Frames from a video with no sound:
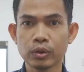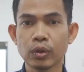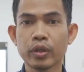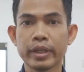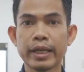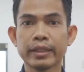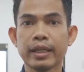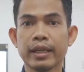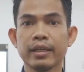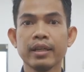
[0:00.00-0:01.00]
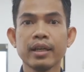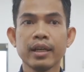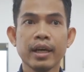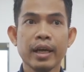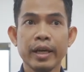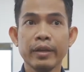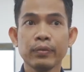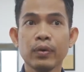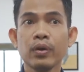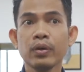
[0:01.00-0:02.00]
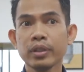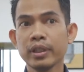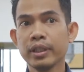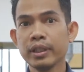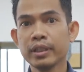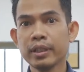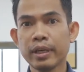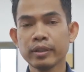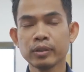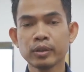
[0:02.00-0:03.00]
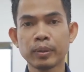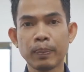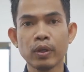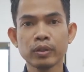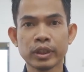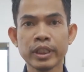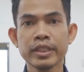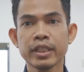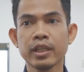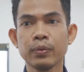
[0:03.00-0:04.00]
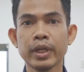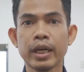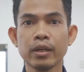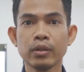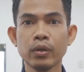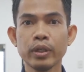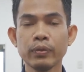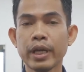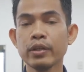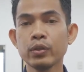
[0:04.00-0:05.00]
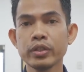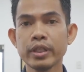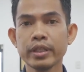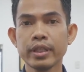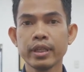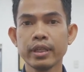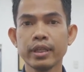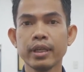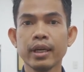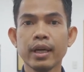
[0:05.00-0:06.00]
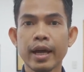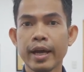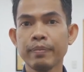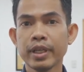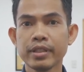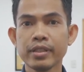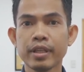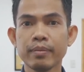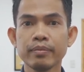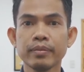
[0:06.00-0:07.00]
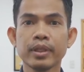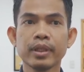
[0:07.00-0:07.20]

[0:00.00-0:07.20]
store the data. And for the support the teacher, we are going, we are using the help system